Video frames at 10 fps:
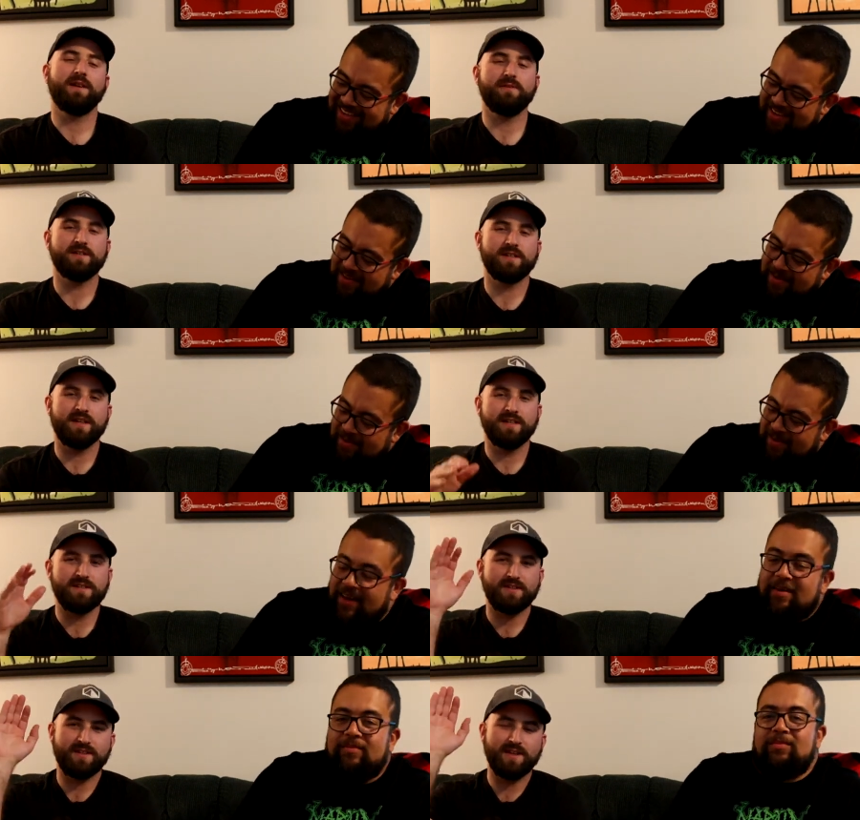Speaker 1: Uh, anyways, guys,
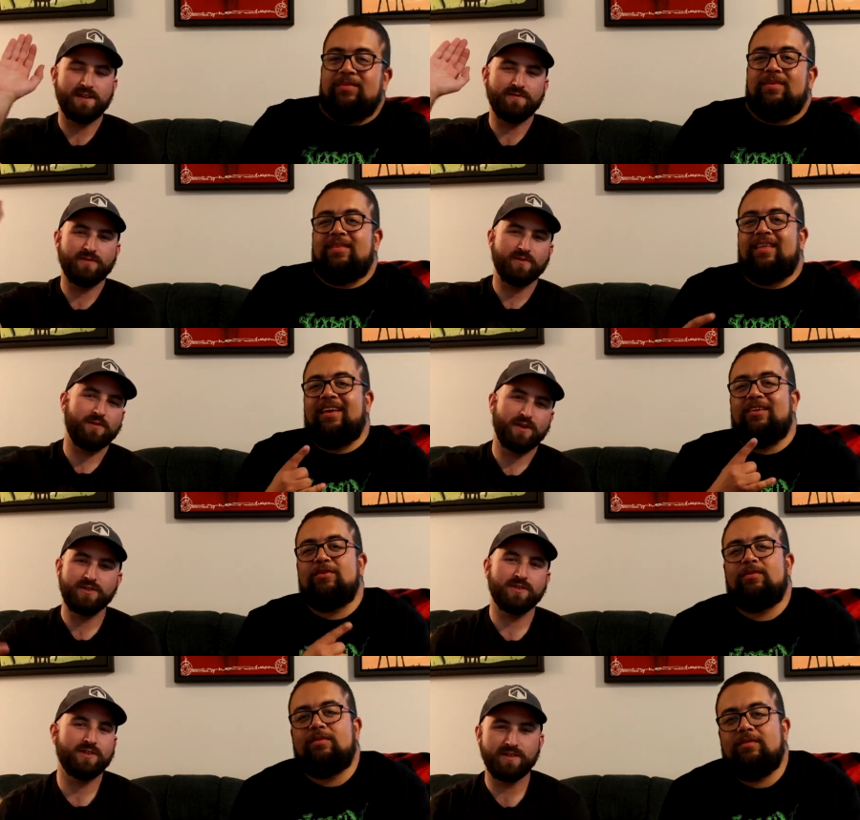yeah. thank you for thank
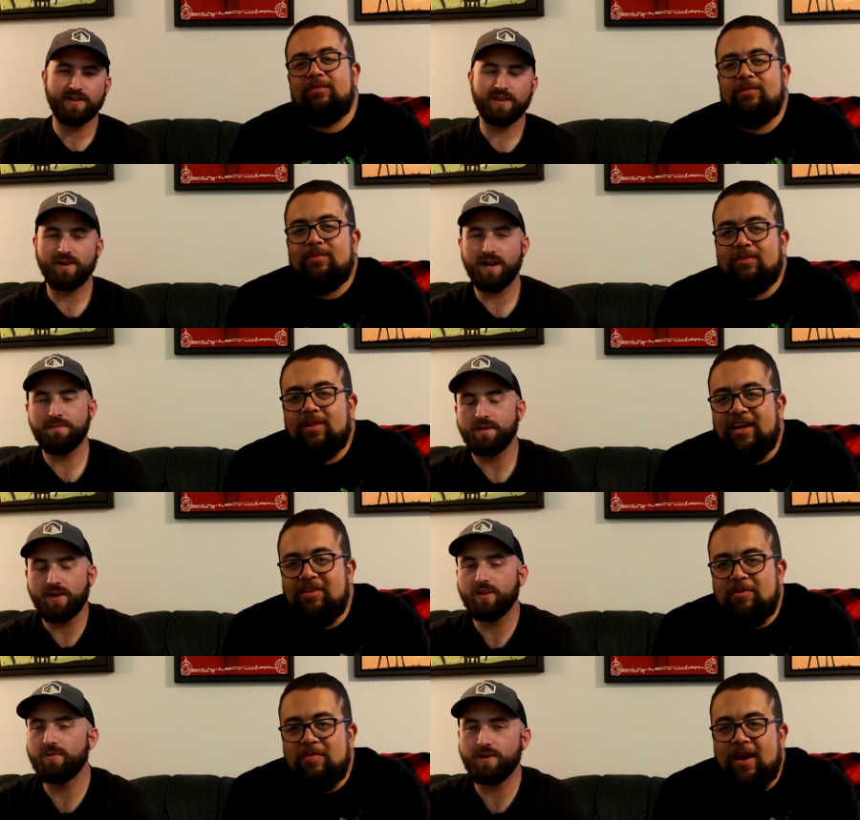watching. You. Uh, happy Glad
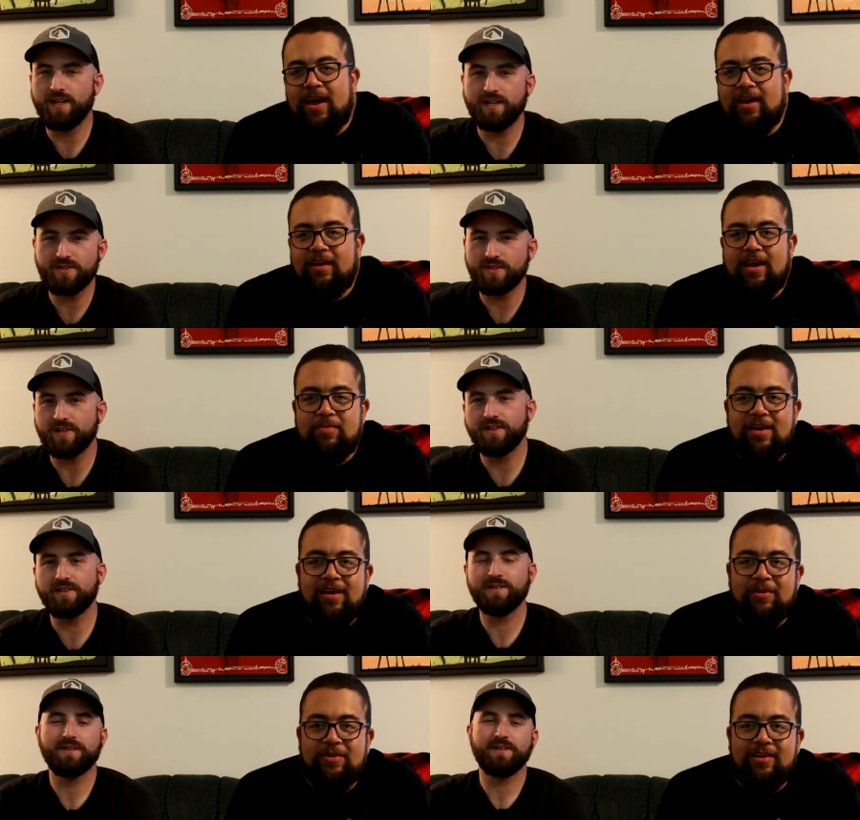Halloween to be back. To happy you.
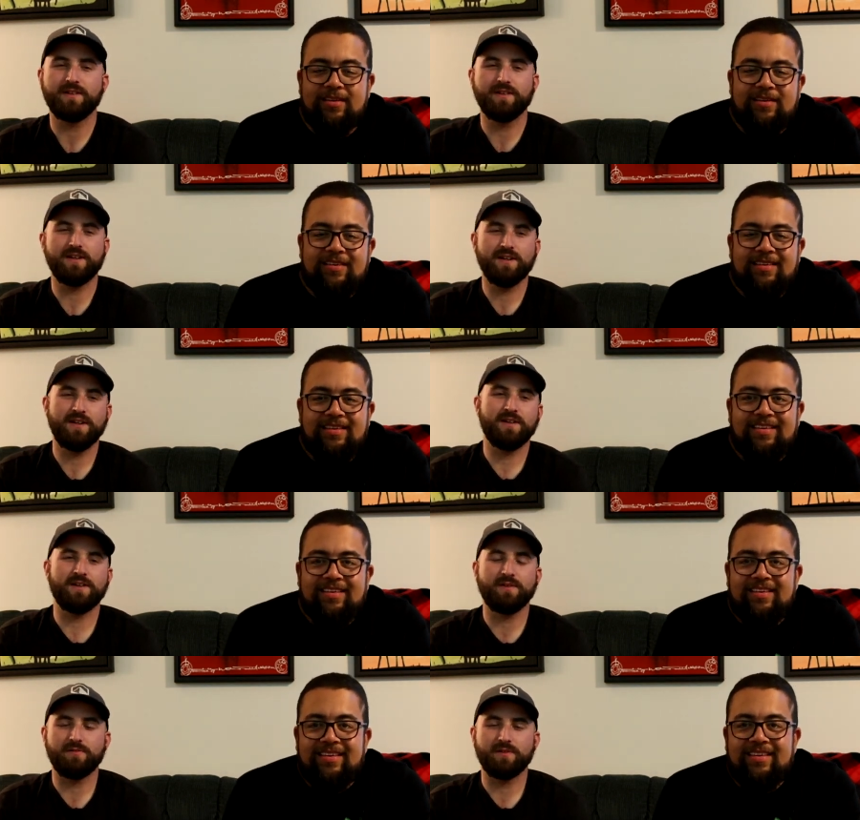Halloween.
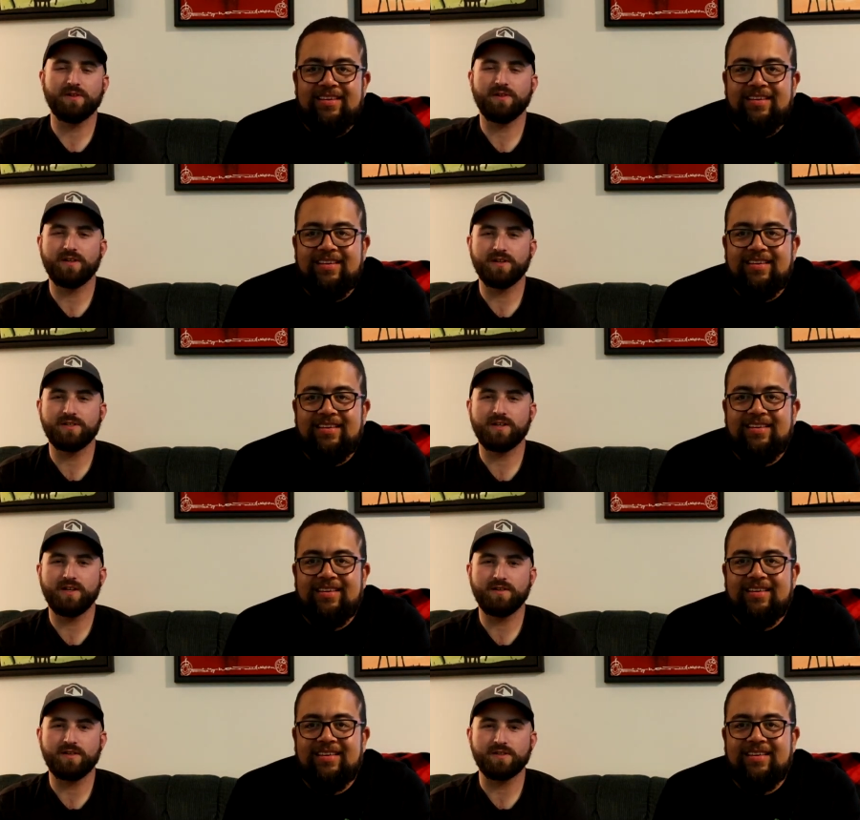Yeah, and we're
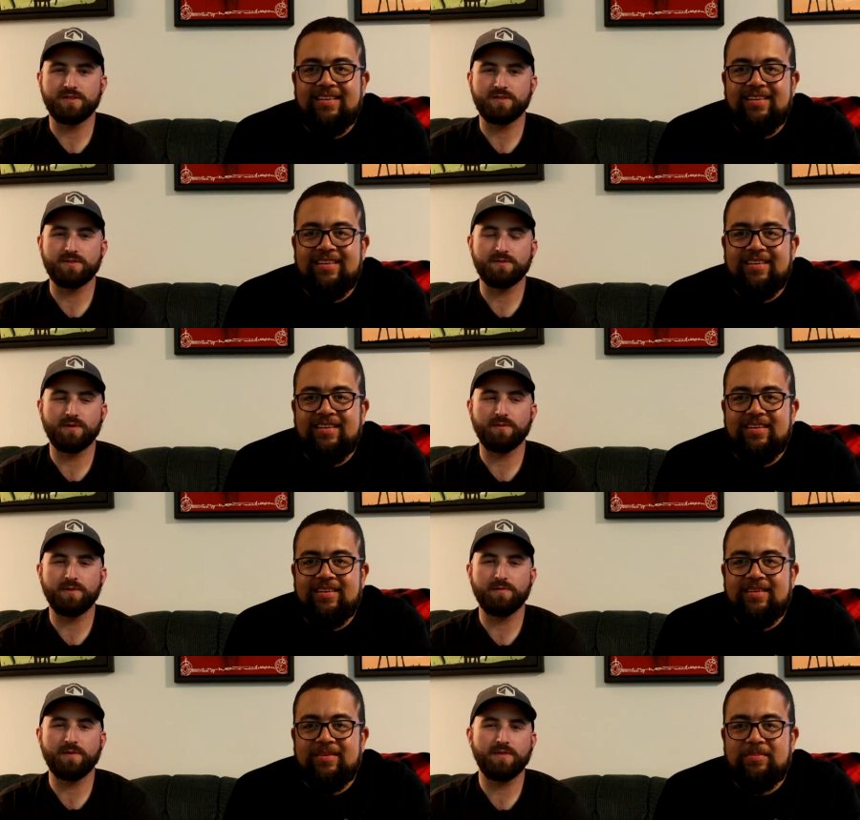excited because well we,
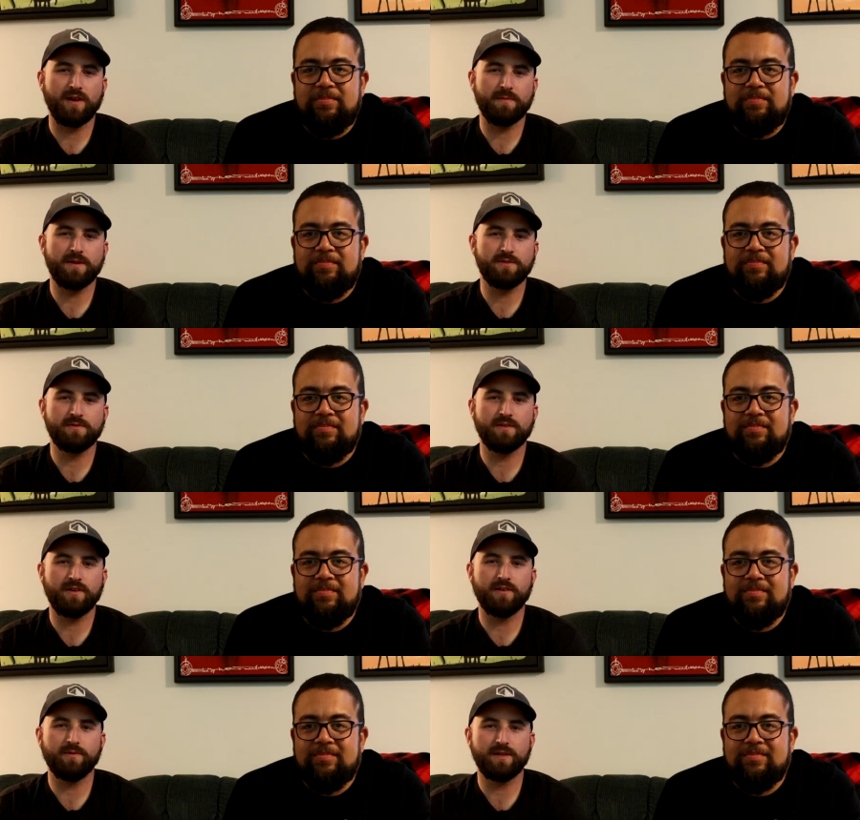we thought about doing the
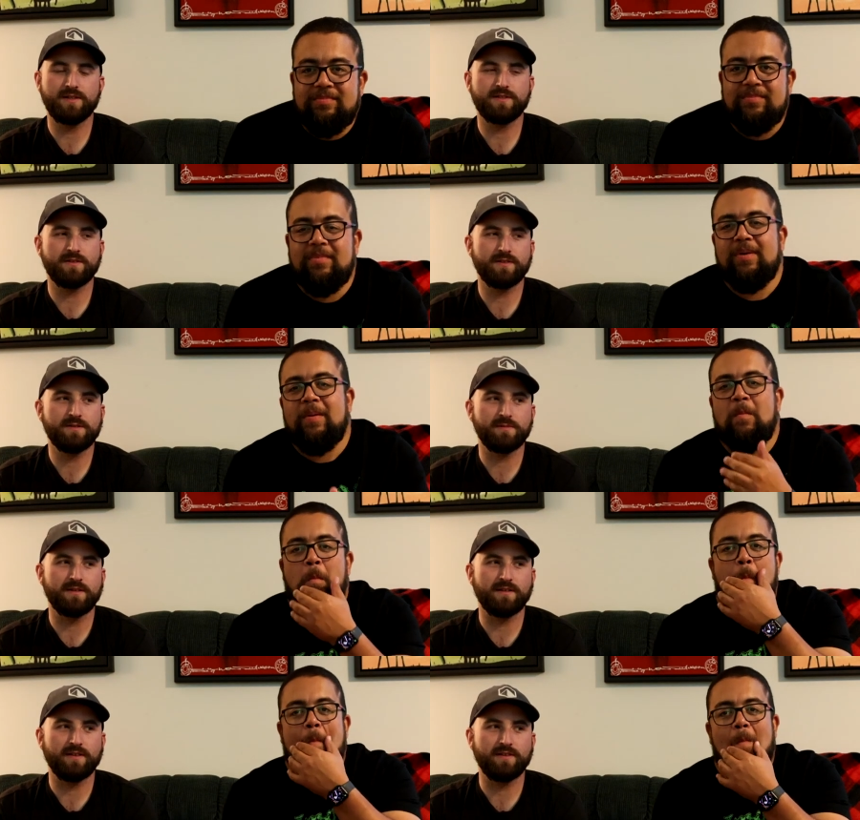Halloween series,
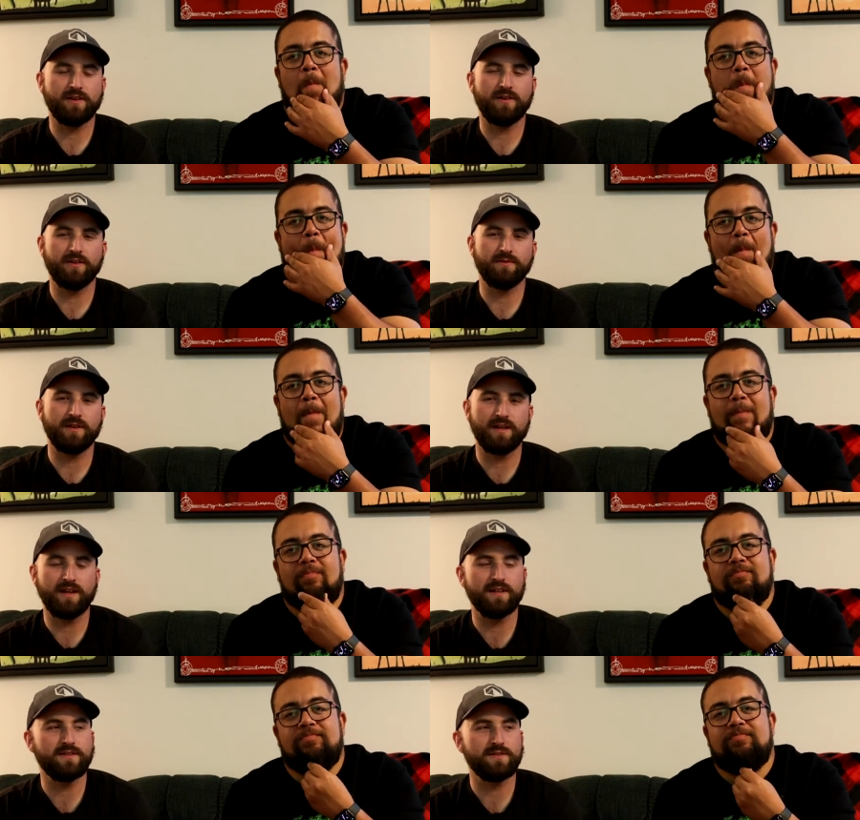but I think Halloween
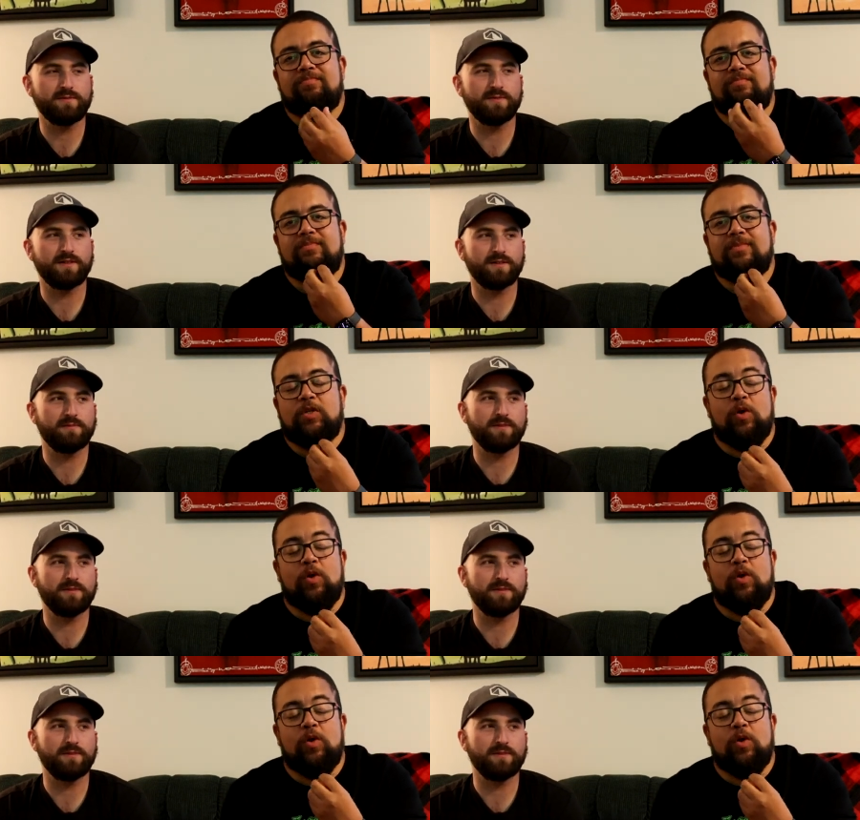ends with.